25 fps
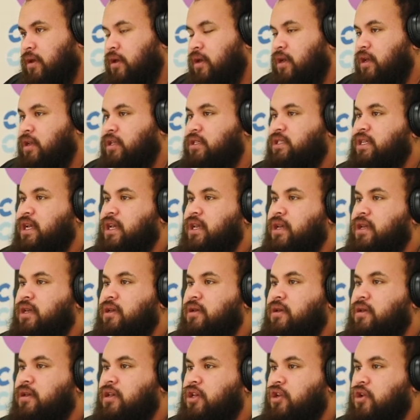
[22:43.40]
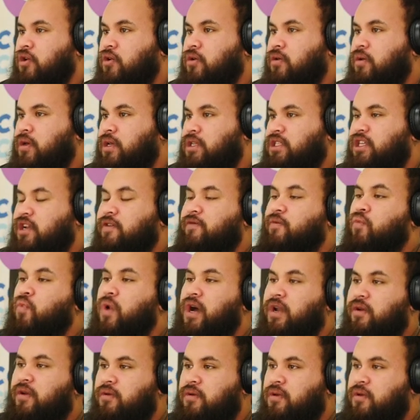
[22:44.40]
Say, you know, instead of
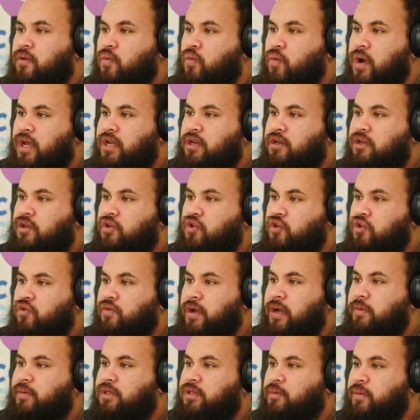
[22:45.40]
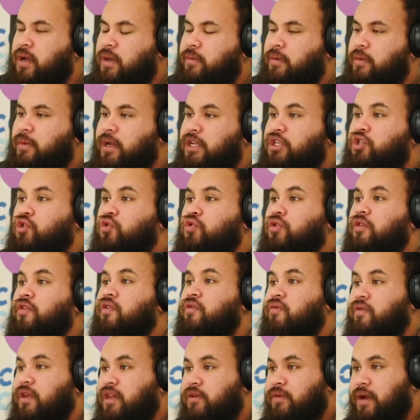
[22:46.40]
1 to 2 reps, you maybe make 2 to
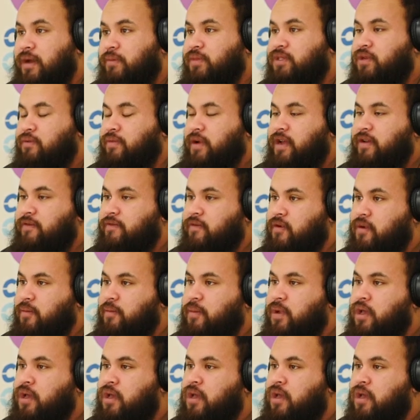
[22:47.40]
3 reps away from